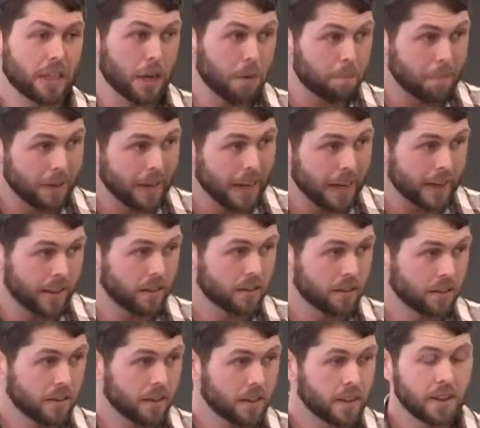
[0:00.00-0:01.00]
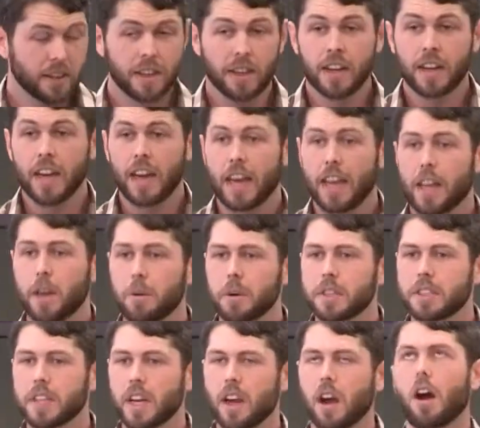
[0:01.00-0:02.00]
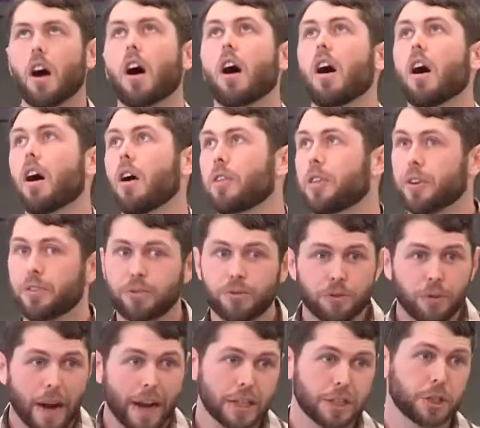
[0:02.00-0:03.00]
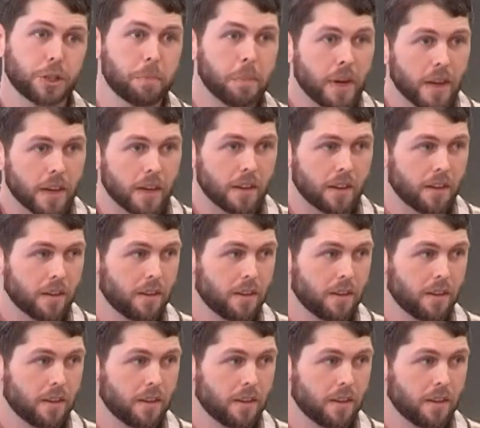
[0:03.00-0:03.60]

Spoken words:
complain. And they would say, "Oh, the freshmen."